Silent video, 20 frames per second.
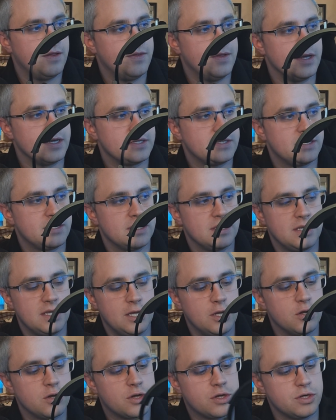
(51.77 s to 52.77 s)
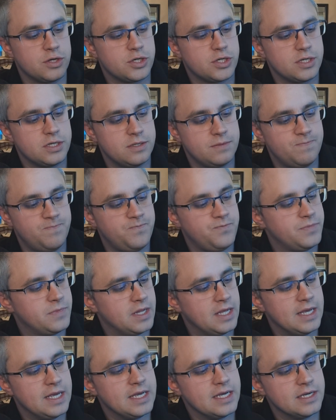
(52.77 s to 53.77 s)
this ear cushion
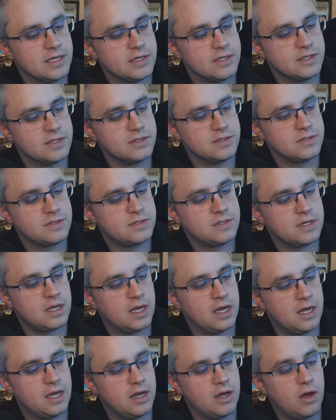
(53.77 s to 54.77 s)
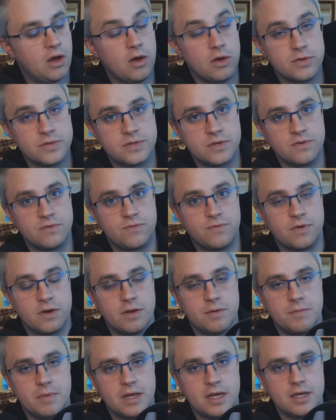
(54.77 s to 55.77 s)
is also
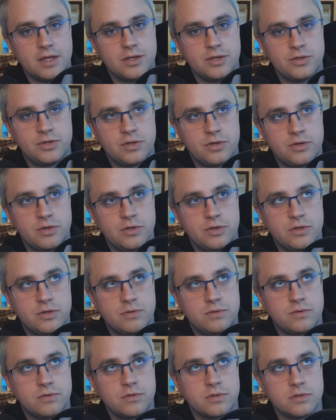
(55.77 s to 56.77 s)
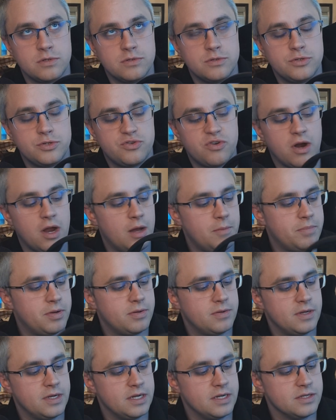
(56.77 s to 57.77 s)
from Drop.
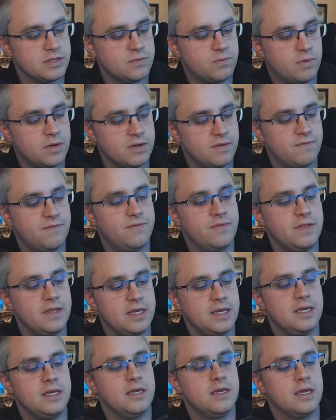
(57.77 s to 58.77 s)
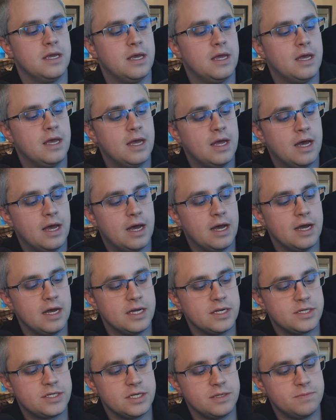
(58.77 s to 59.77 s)
It is one of the
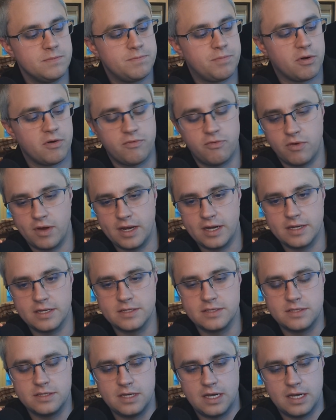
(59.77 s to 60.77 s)
perforated